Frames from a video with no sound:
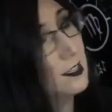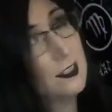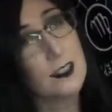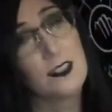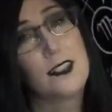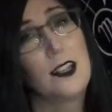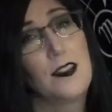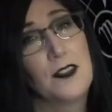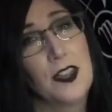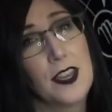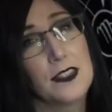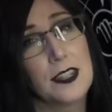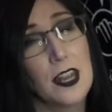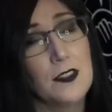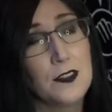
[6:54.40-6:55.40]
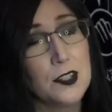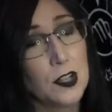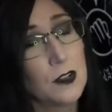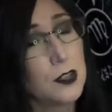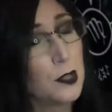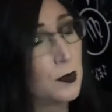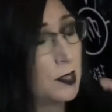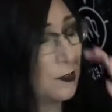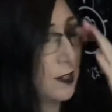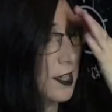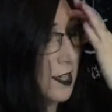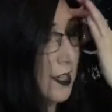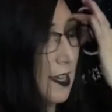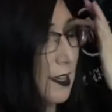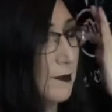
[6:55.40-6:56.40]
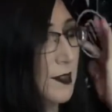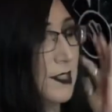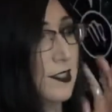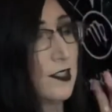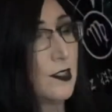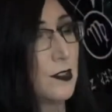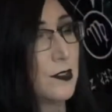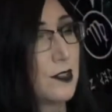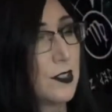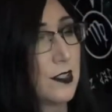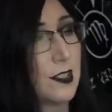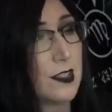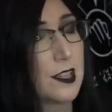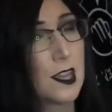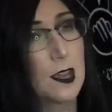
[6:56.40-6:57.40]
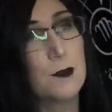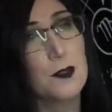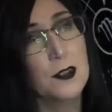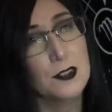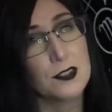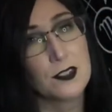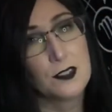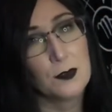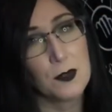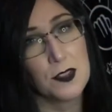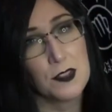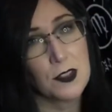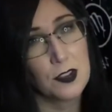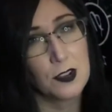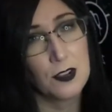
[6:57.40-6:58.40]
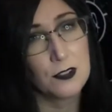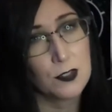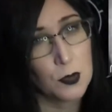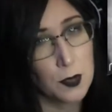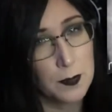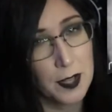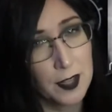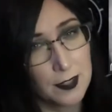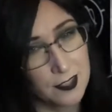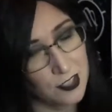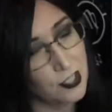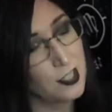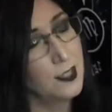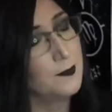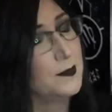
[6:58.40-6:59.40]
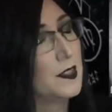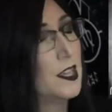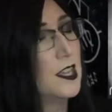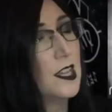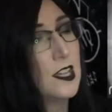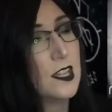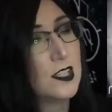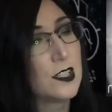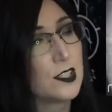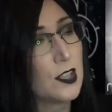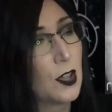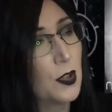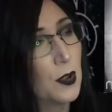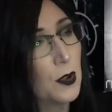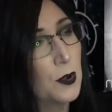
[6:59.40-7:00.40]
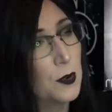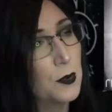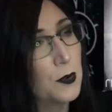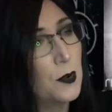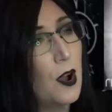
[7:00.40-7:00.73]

stuff like that if you don't know what ring cam is those are the cameras with your doorbell and shit so